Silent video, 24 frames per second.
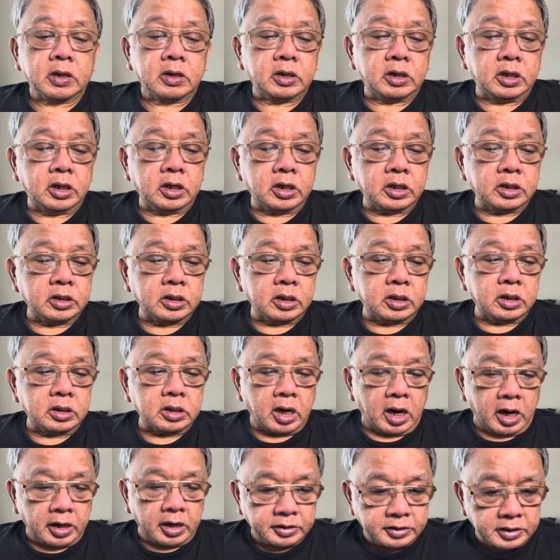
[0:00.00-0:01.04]

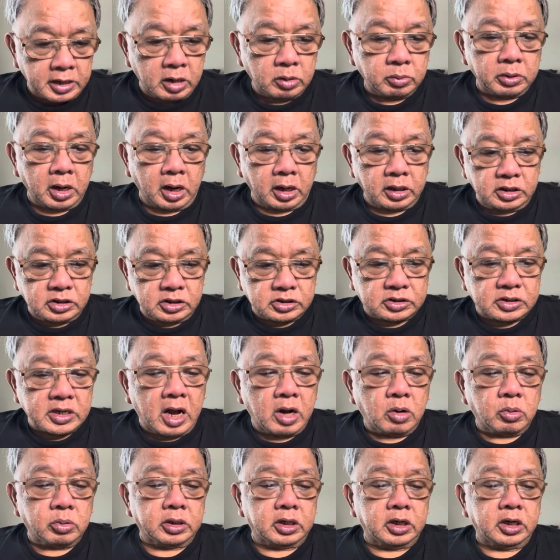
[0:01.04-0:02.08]
is
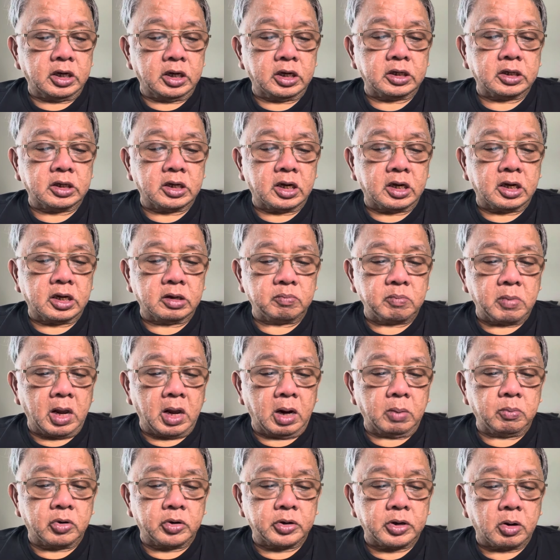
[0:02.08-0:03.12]
now in
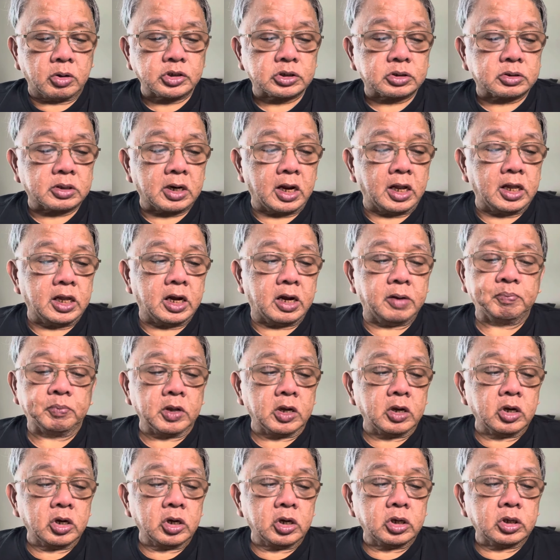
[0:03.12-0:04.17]
Melbourne, Australia,
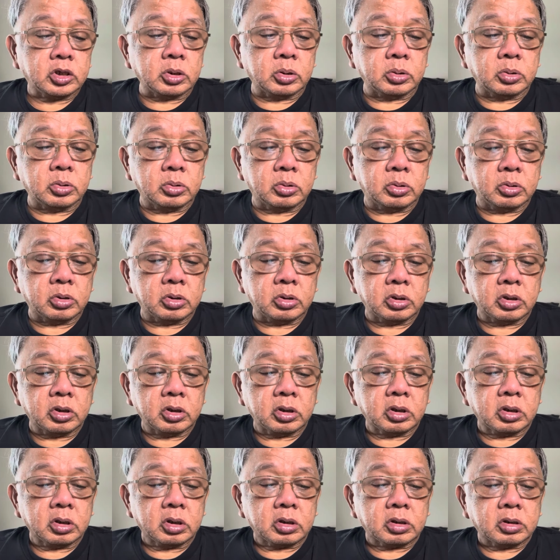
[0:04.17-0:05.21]
to
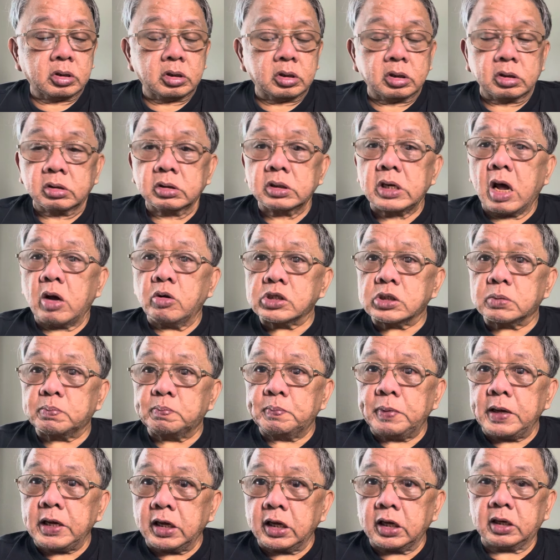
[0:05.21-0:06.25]
now
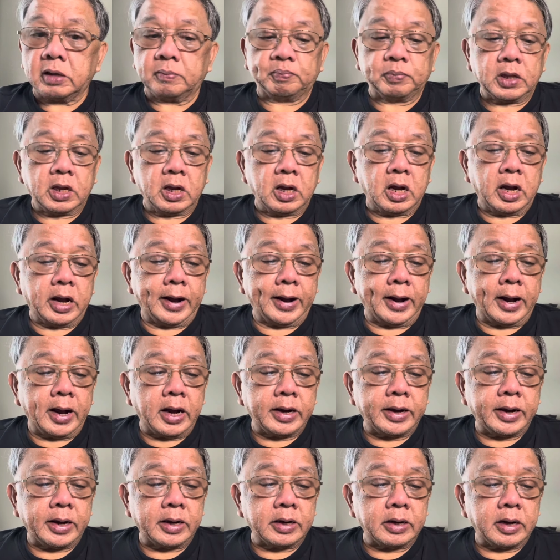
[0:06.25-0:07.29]
speaking
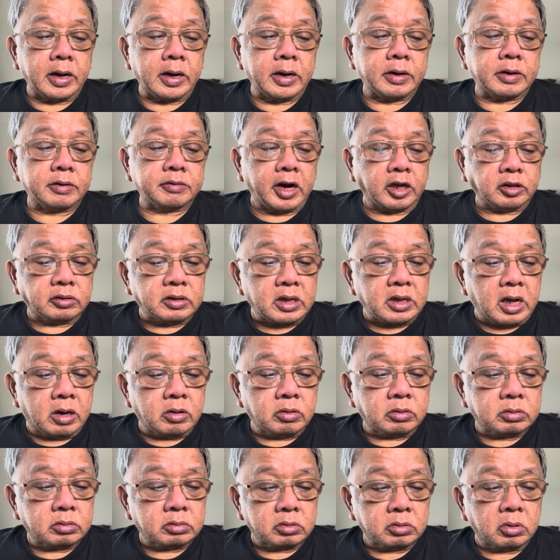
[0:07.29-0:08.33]
right
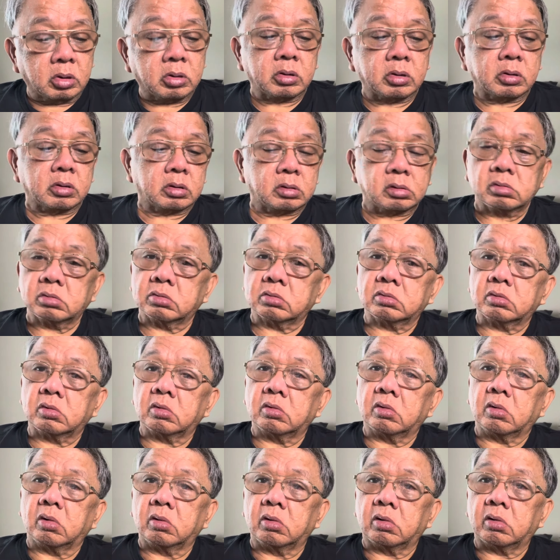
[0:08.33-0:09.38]
now
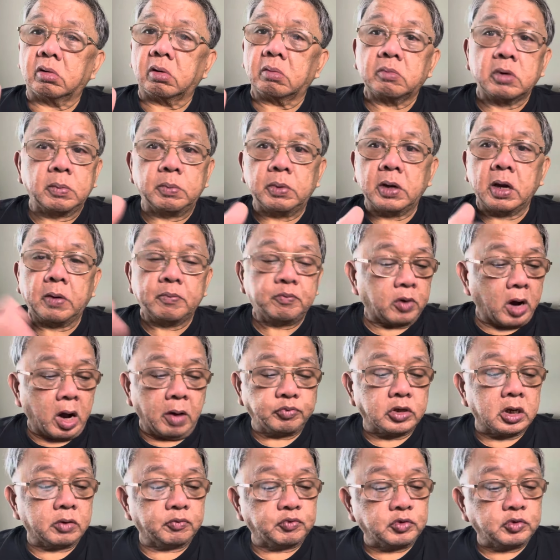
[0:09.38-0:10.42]
or maybe
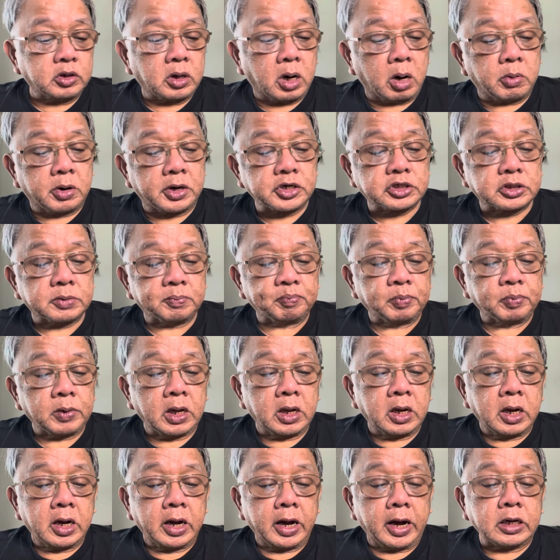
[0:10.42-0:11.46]
after a few hours
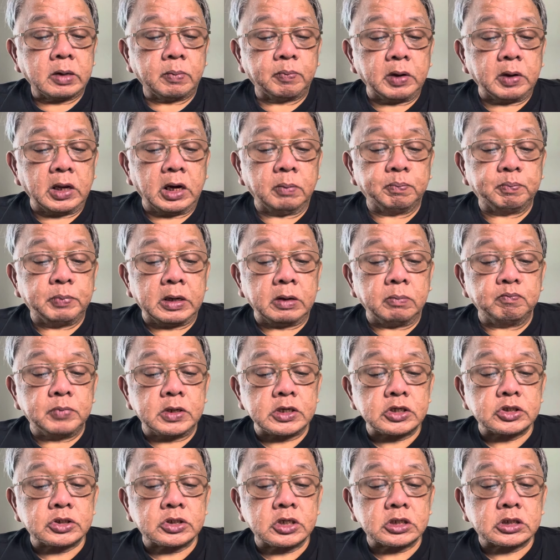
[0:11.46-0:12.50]
at the Philippine
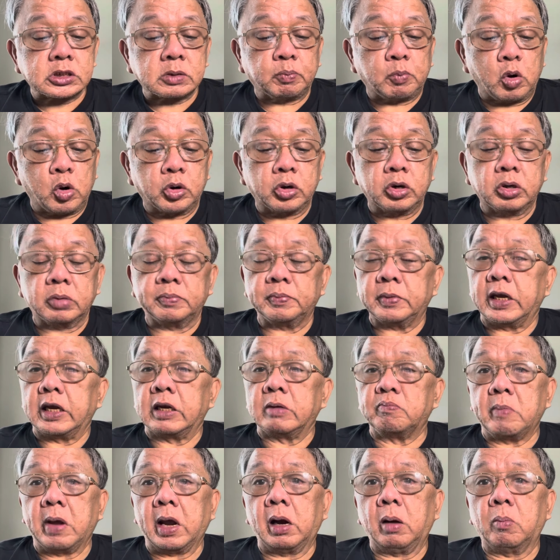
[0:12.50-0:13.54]
Business Forum
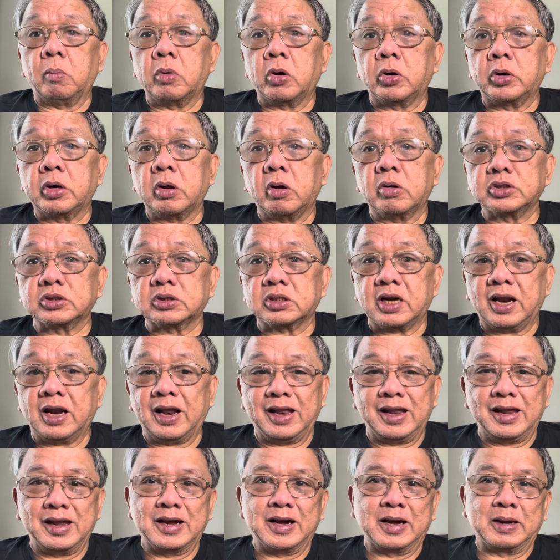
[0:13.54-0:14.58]
in Melbourne,
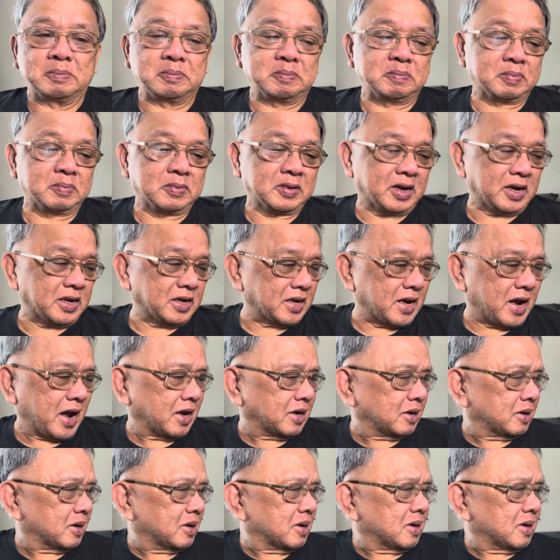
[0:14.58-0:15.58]
Australia. Ayan.